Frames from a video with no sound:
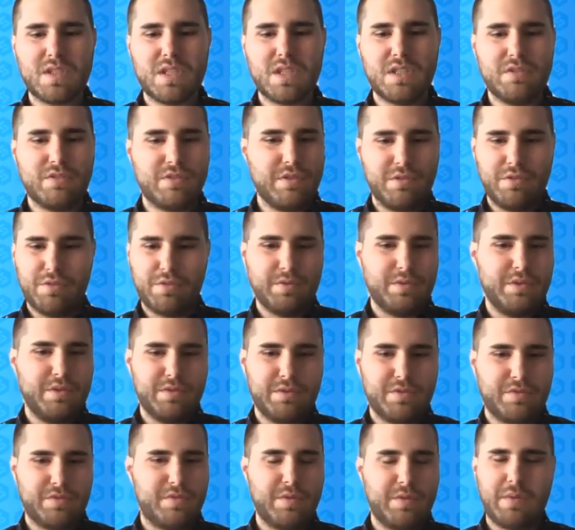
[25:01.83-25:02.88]
To use
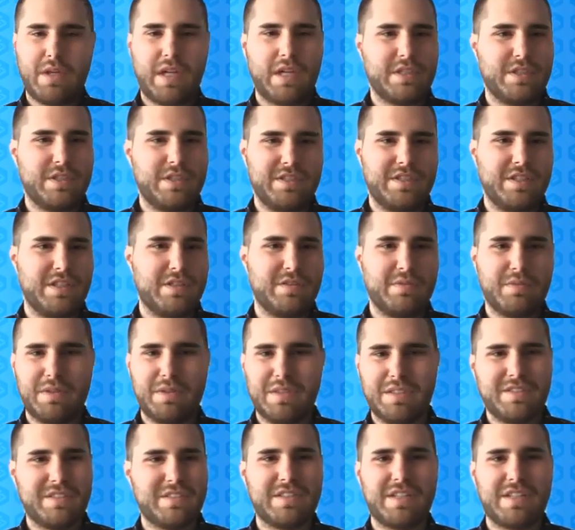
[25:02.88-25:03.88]
Fibonacci sequence,